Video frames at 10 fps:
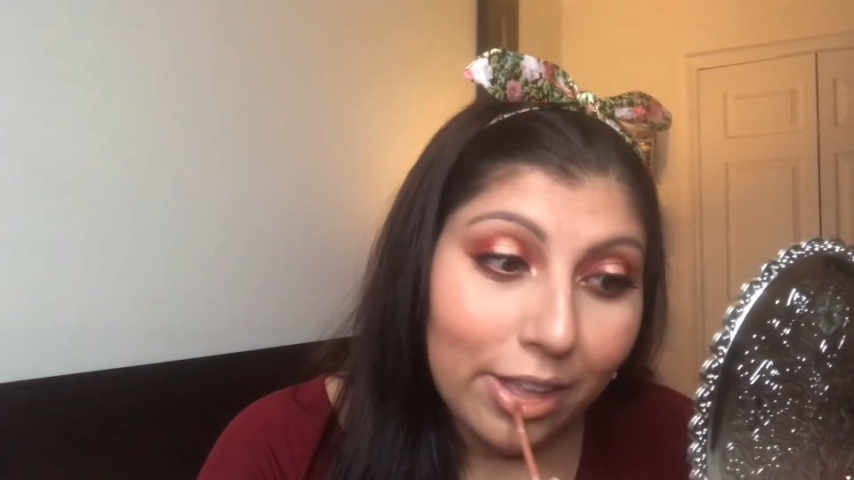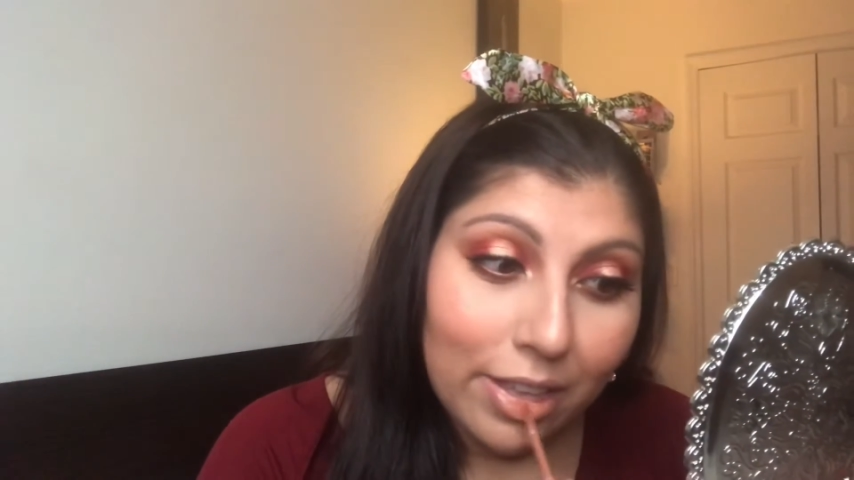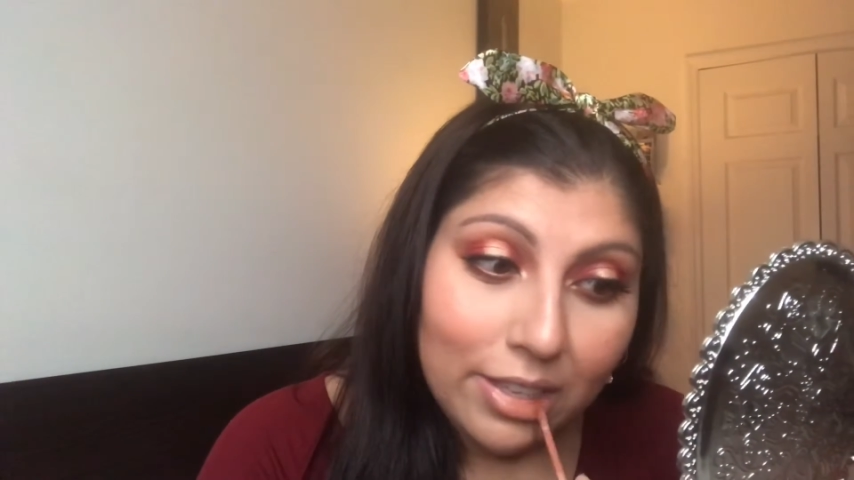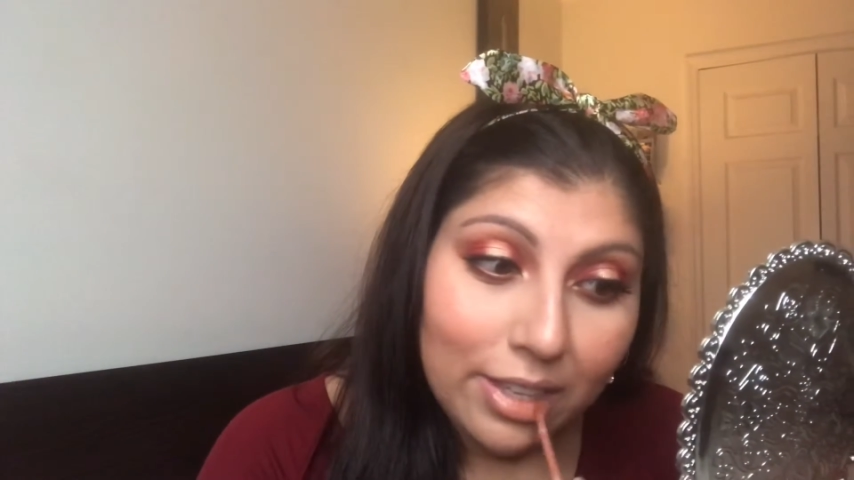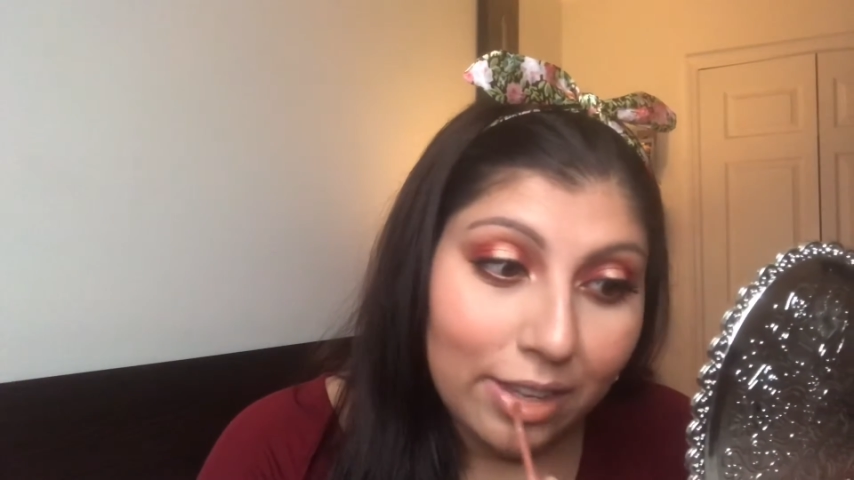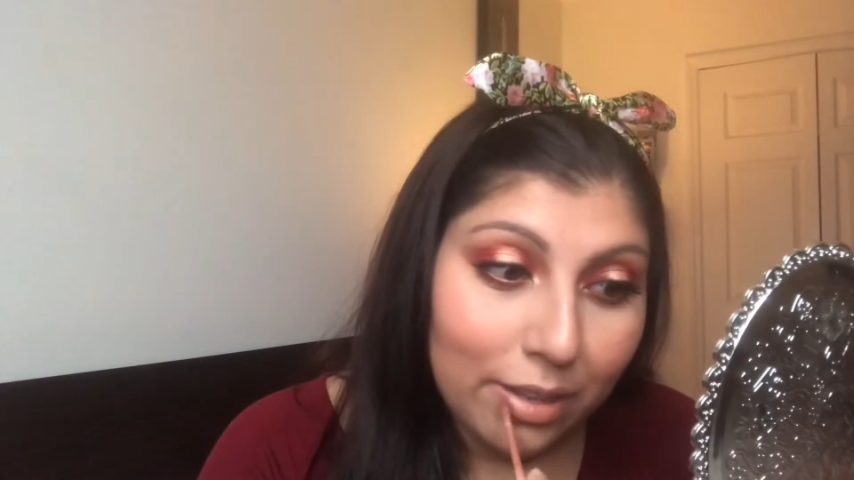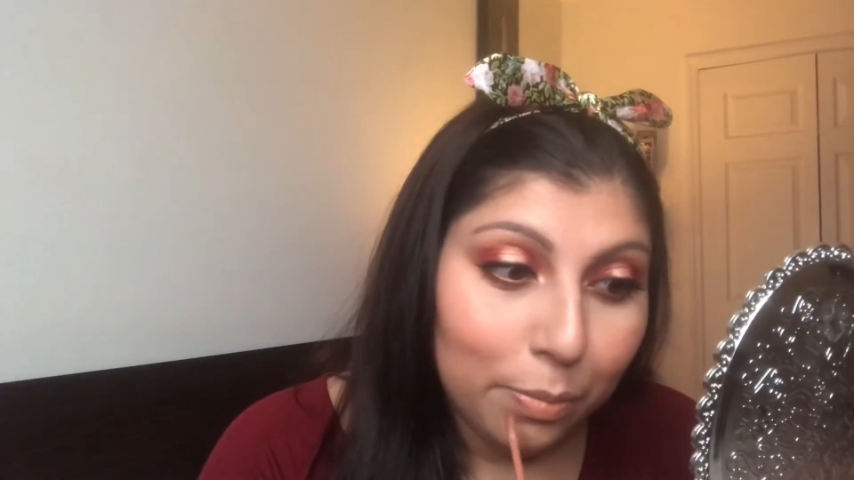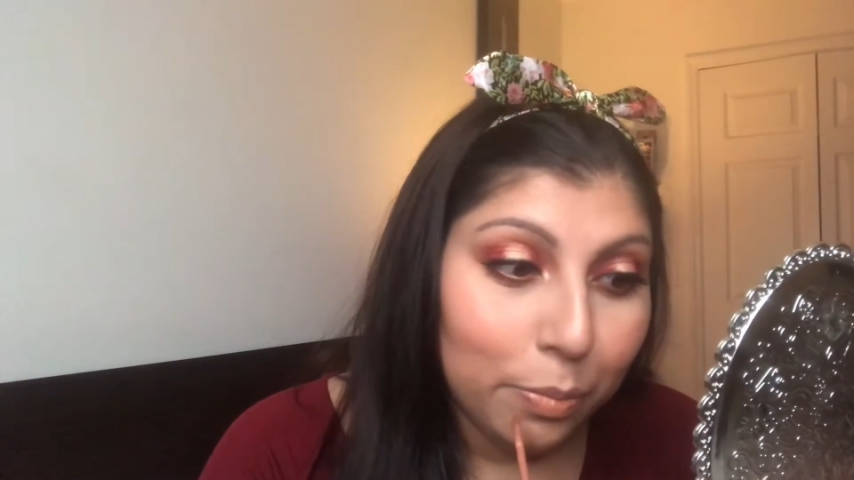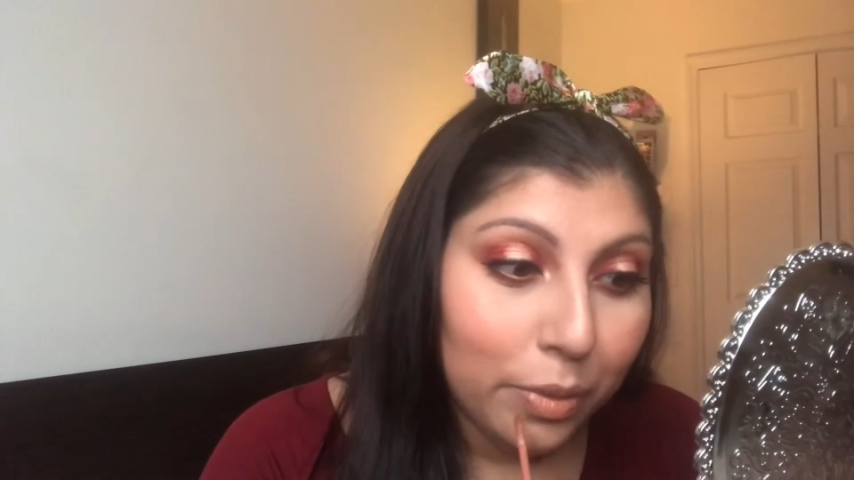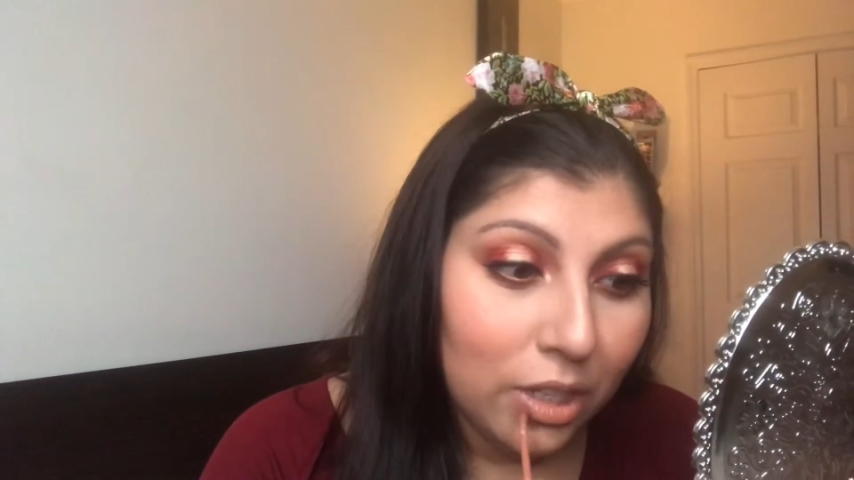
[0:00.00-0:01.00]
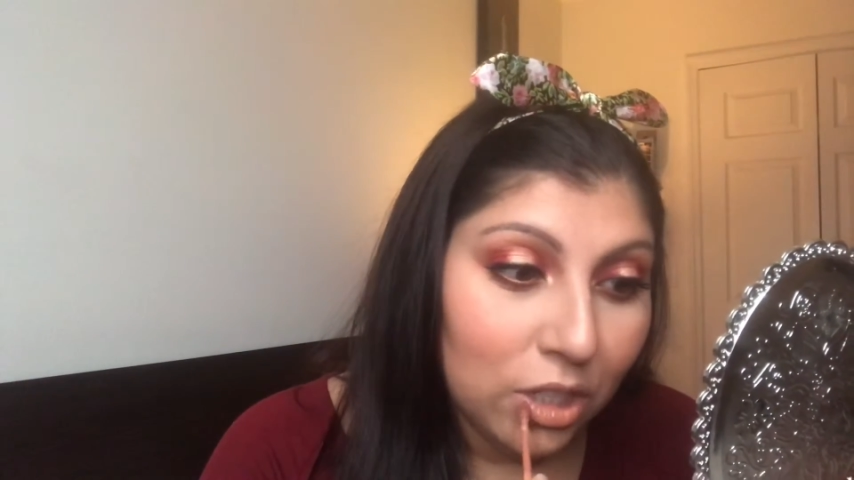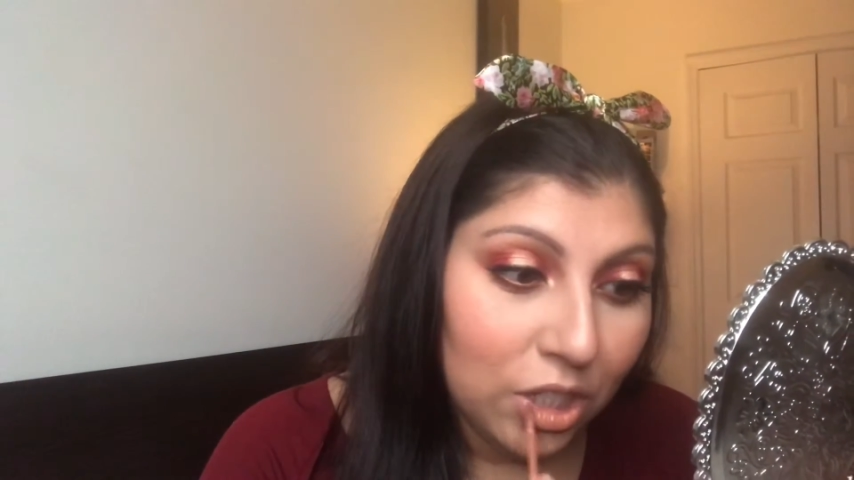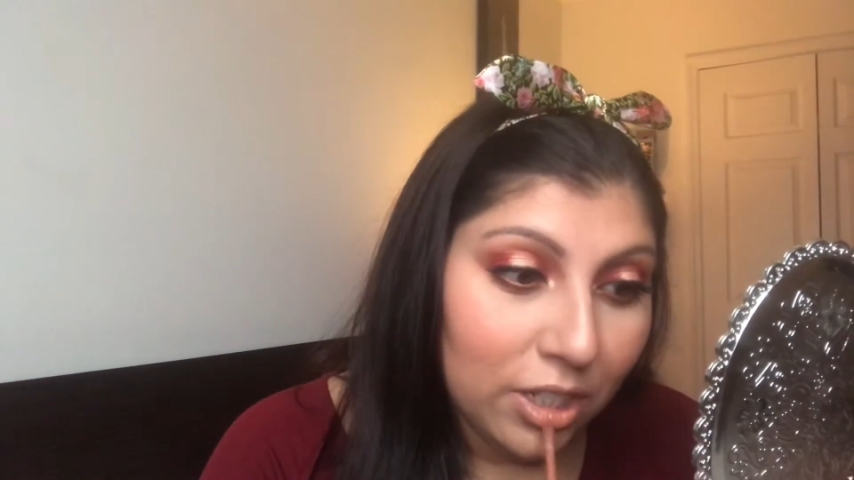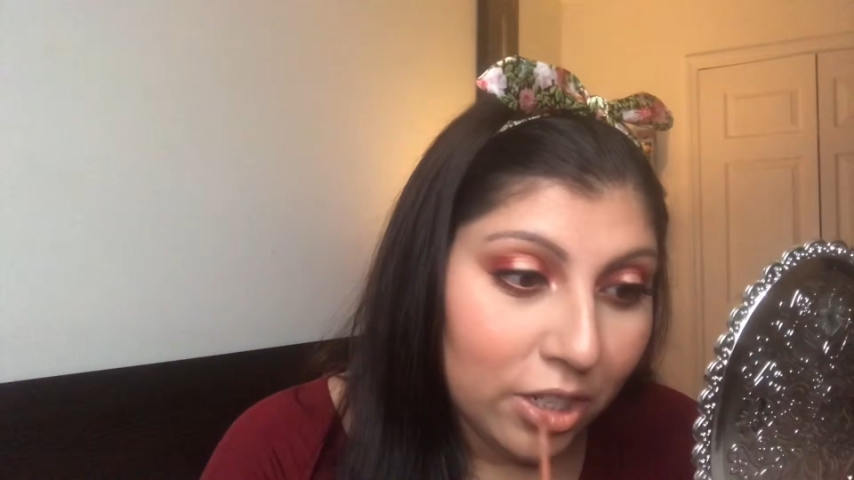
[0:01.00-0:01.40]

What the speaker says: It's like a peachy